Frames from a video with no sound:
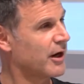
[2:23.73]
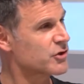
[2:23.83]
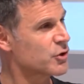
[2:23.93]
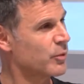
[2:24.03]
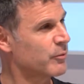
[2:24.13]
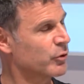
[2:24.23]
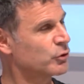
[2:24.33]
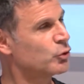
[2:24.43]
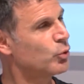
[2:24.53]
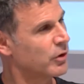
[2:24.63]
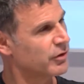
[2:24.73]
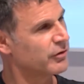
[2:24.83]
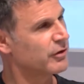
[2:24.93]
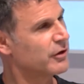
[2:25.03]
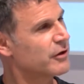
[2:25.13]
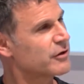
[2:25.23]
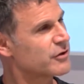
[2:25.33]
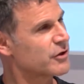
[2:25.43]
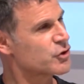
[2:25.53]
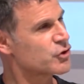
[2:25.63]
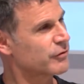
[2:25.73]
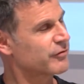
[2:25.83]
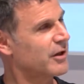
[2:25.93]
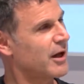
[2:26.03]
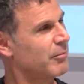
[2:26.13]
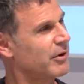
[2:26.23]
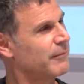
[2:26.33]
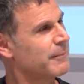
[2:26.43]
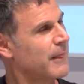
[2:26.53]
And so we were lured to the surf club.